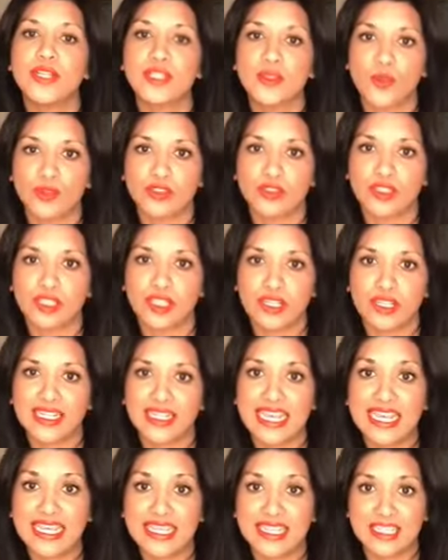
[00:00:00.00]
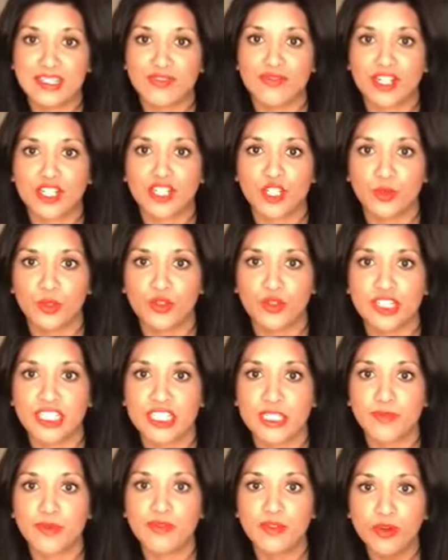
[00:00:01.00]
want to eat these vegetable
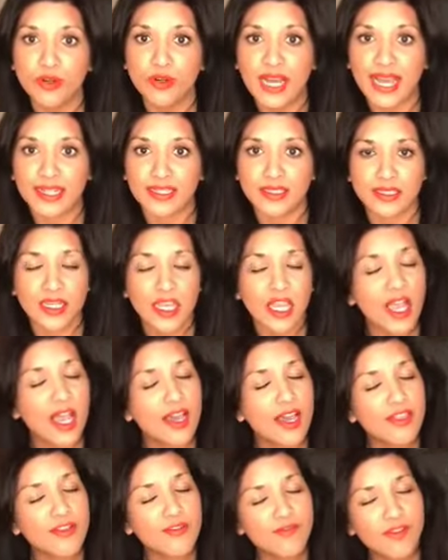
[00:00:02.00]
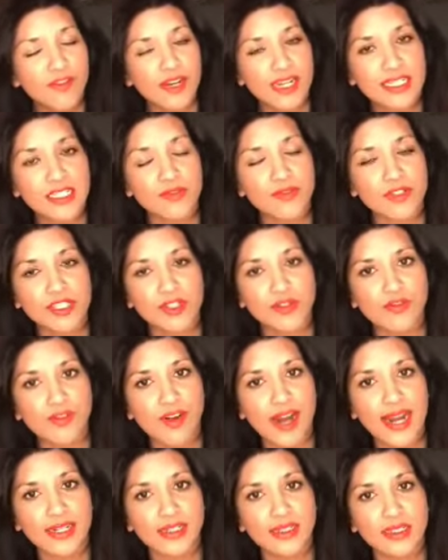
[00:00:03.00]
crisps beforehand. And the freezer is your
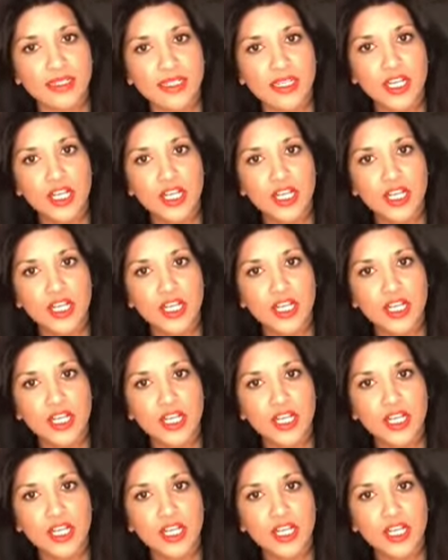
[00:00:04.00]
friend.